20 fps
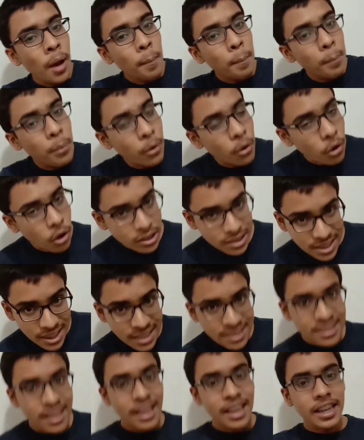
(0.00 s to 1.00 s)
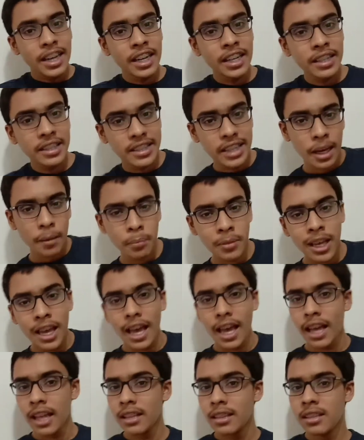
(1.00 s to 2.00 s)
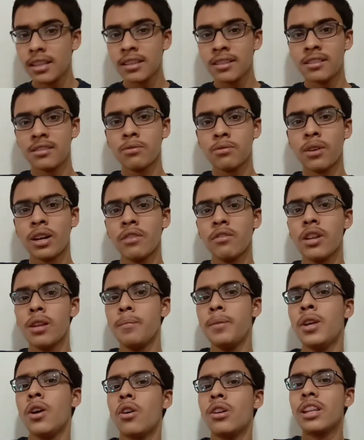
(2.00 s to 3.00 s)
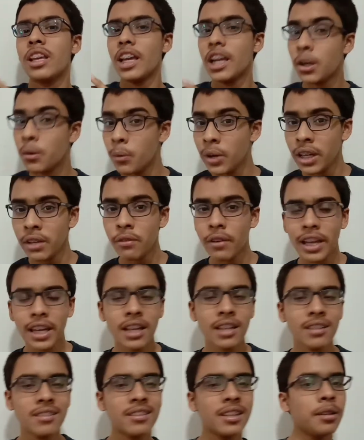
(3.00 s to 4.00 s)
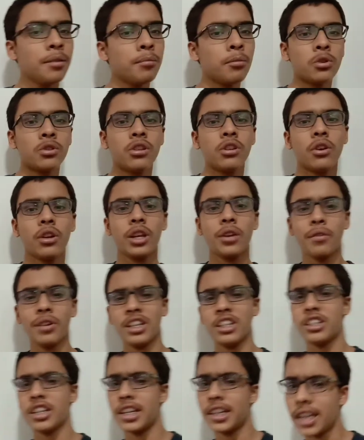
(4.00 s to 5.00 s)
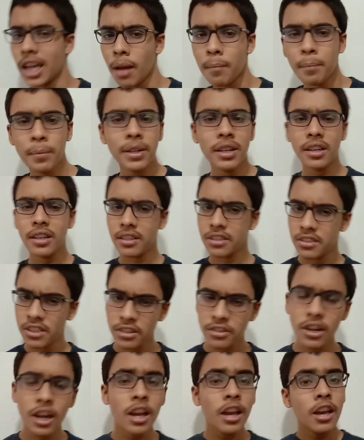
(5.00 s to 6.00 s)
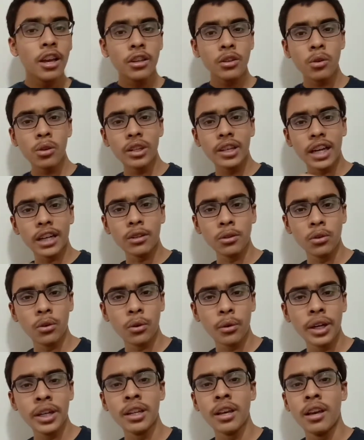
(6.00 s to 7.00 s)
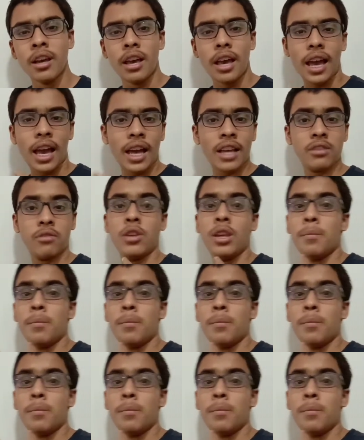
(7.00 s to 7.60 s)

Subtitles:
process in depth, and this one will be on equity financing, mostly on equity share capital, etc. You'll get to know it as we